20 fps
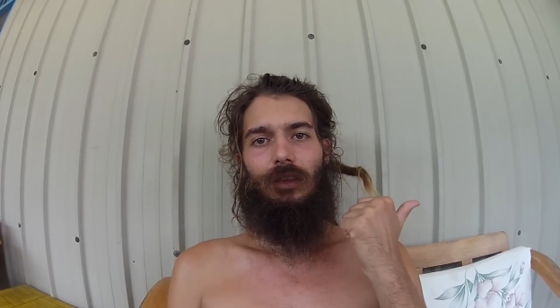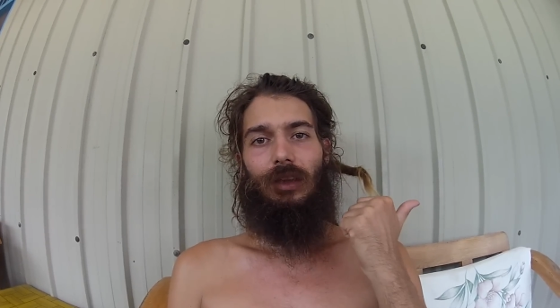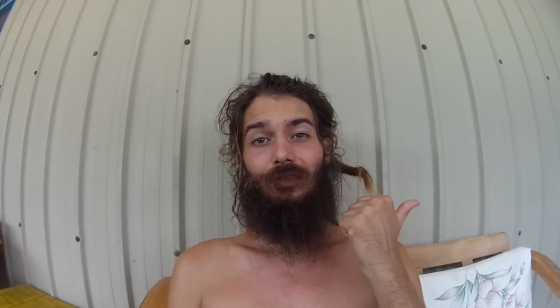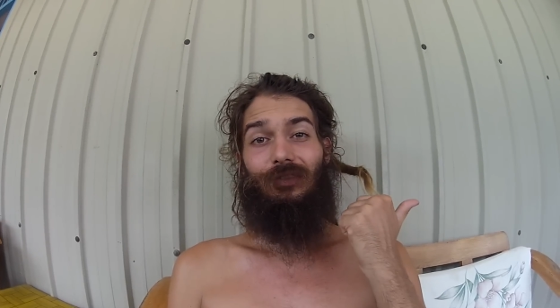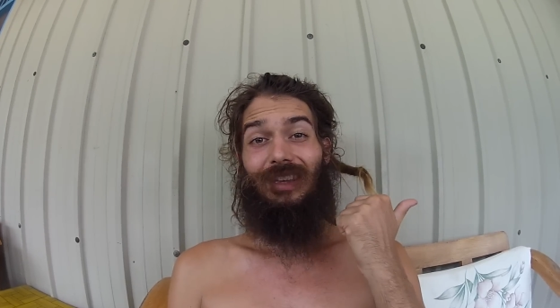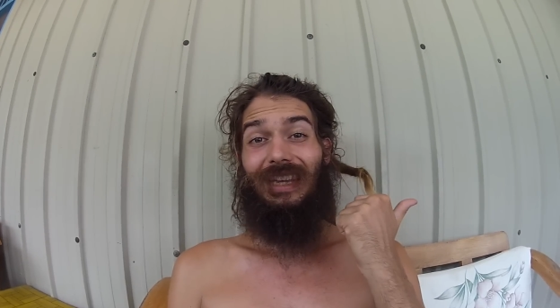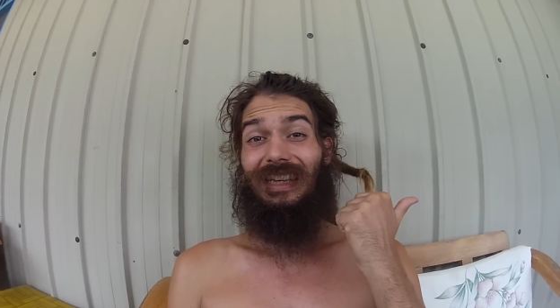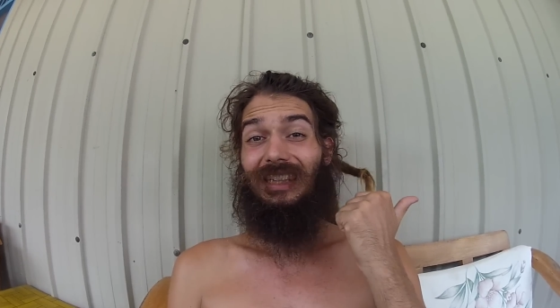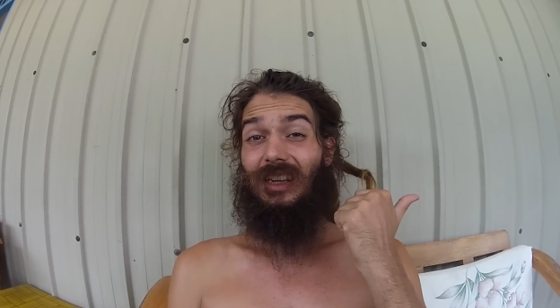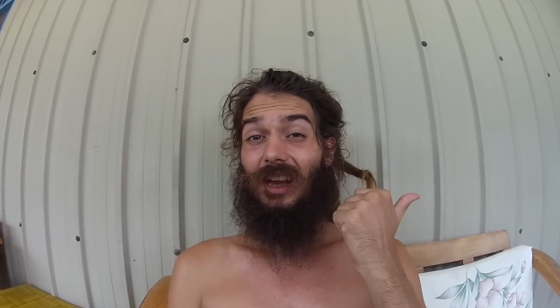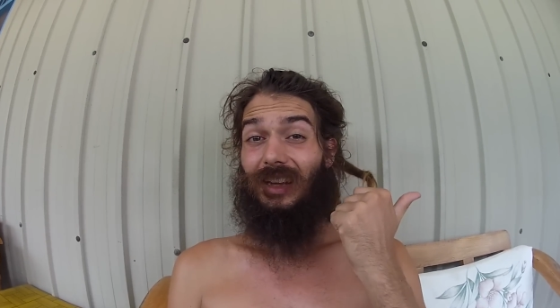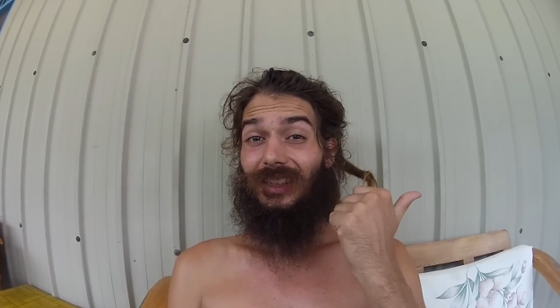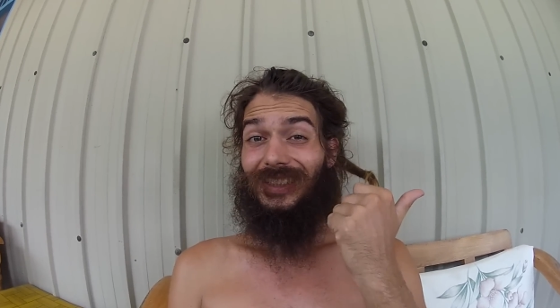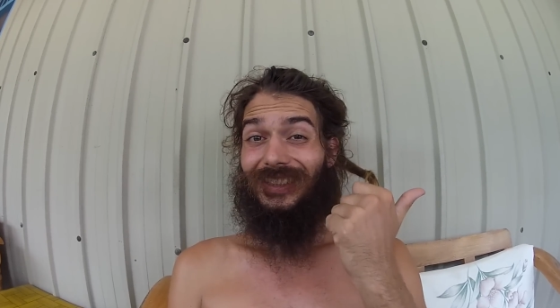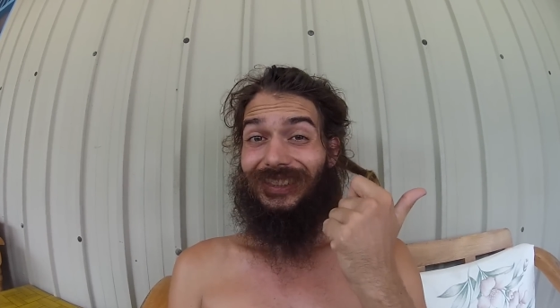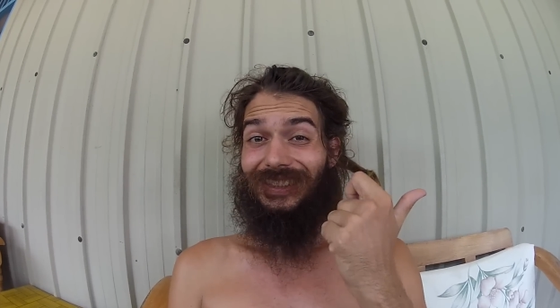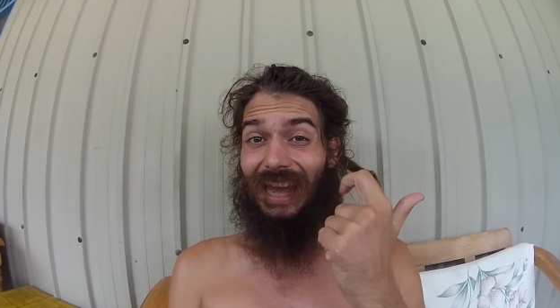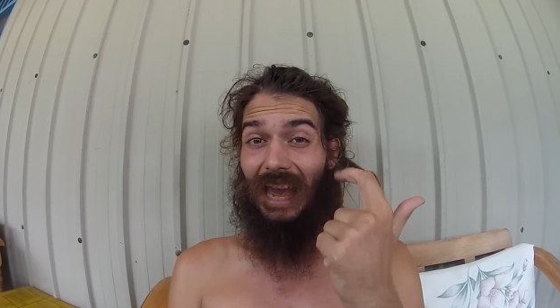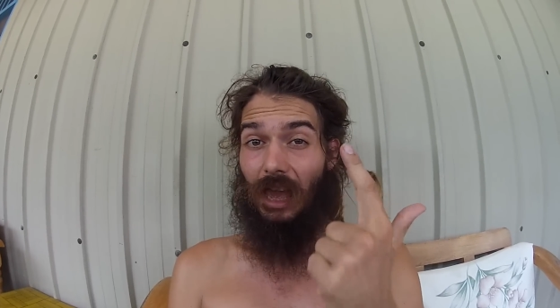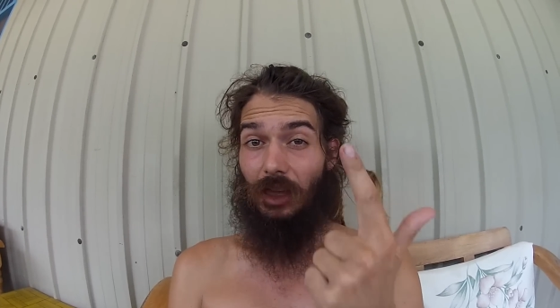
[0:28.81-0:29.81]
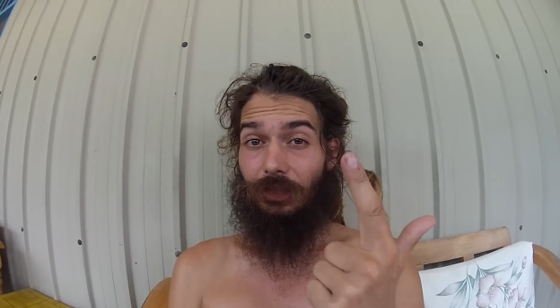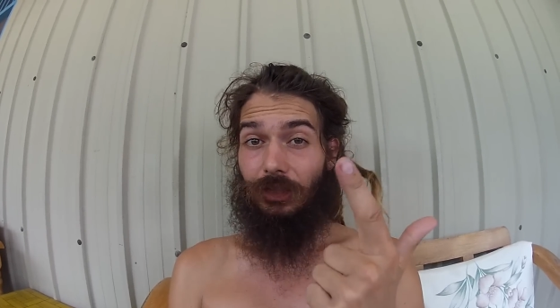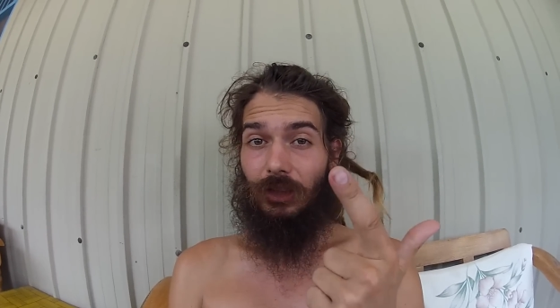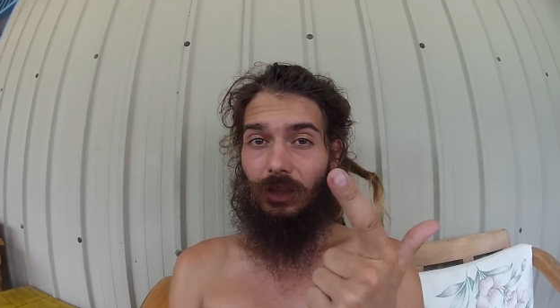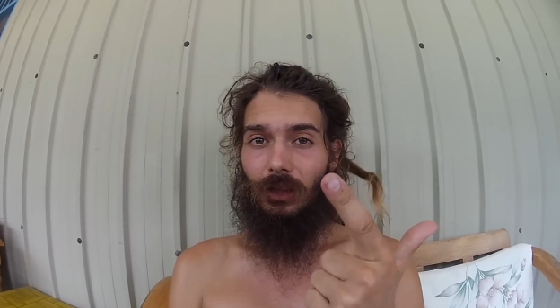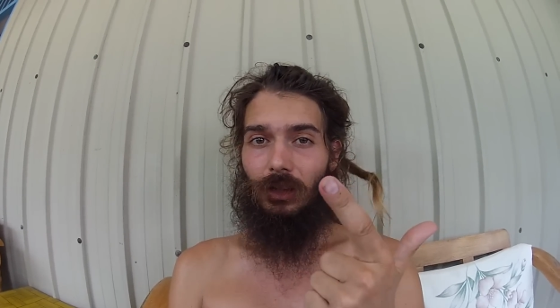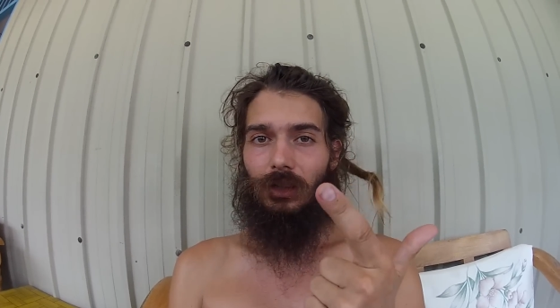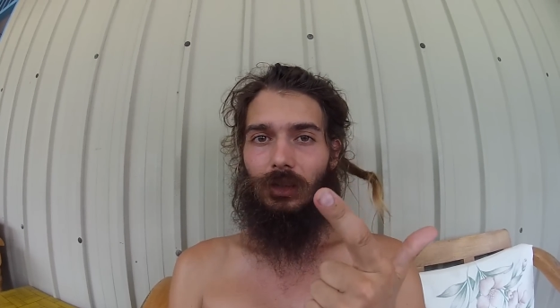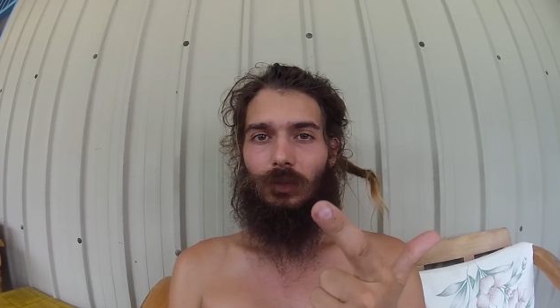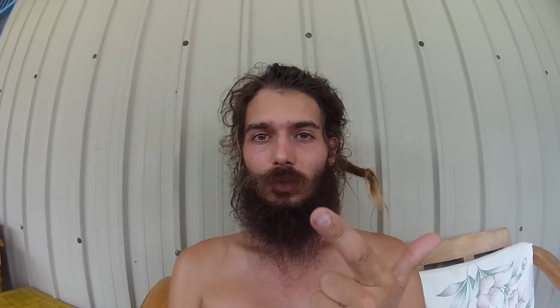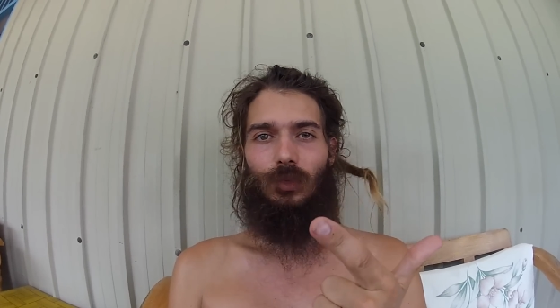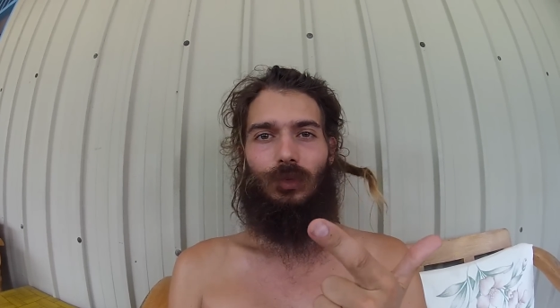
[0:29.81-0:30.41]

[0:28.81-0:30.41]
A vegan diet is ethical,